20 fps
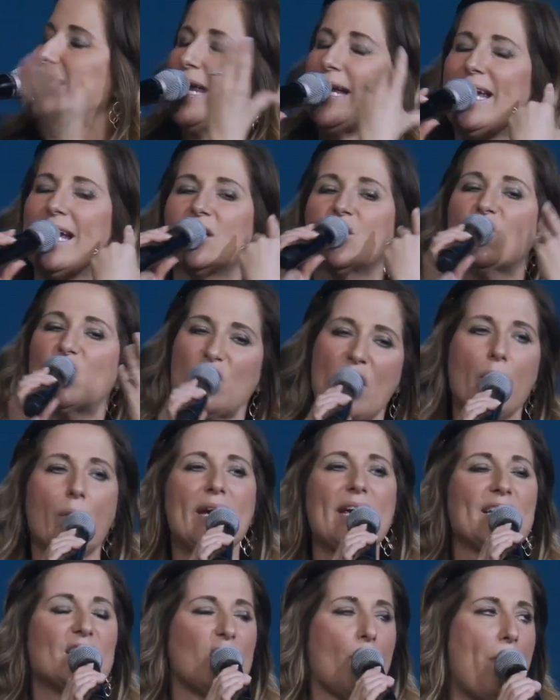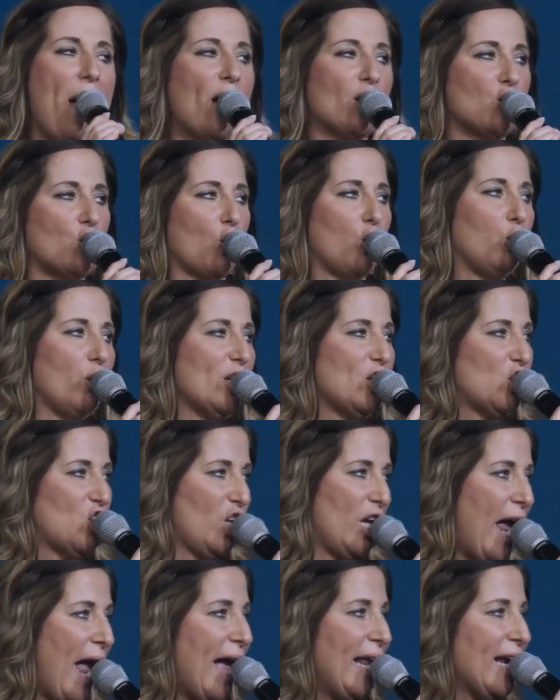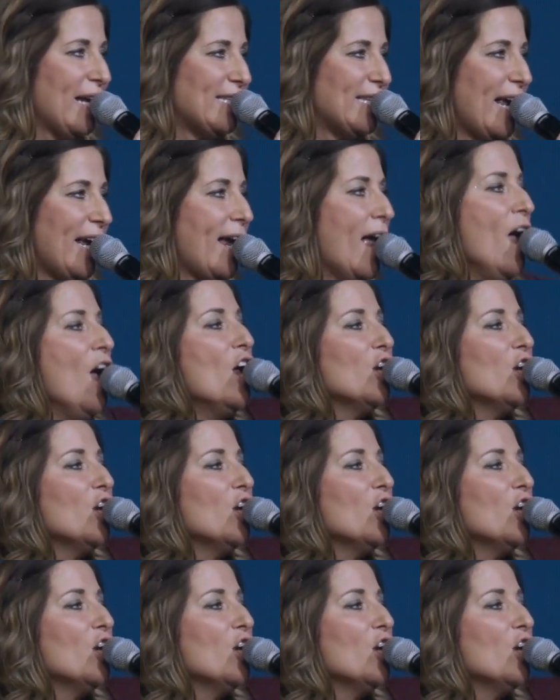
to get serious about your Christianity